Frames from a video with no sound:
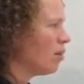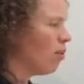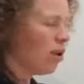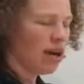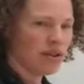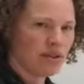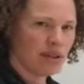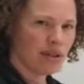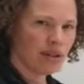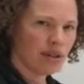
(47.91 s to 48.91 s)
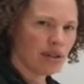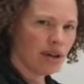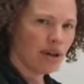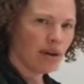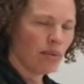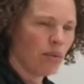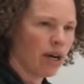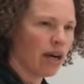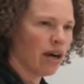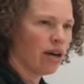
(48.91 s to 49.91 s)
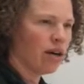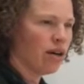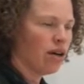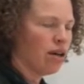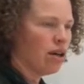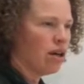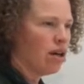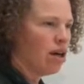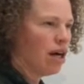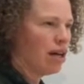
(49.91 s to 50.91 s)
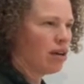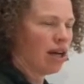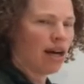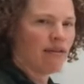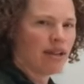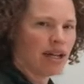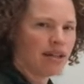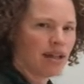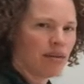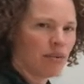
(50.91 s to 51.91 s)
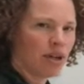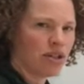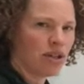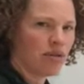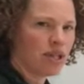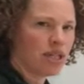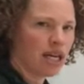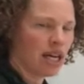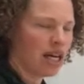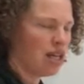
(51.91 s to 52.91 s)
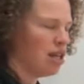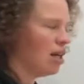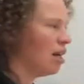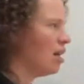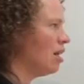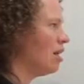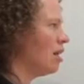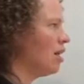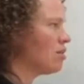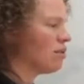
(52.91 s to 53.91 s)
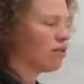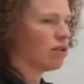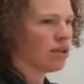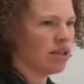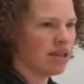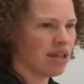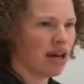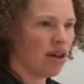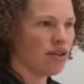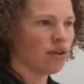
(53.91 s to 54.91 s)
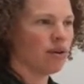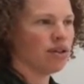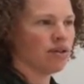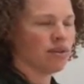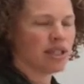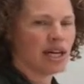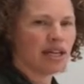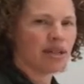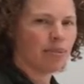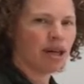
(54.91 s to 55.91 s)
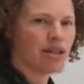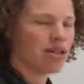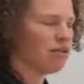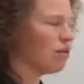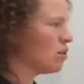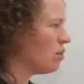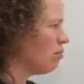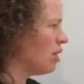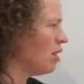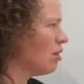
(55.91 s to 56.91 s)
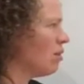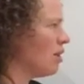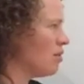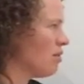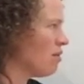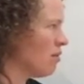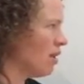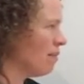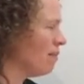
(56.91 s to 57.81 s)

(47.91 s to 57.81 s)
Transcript: quadrant where I could have that same ratio with tan? And the answer, of course, is the other quadrant where tan is positive, which would be quadrant 3.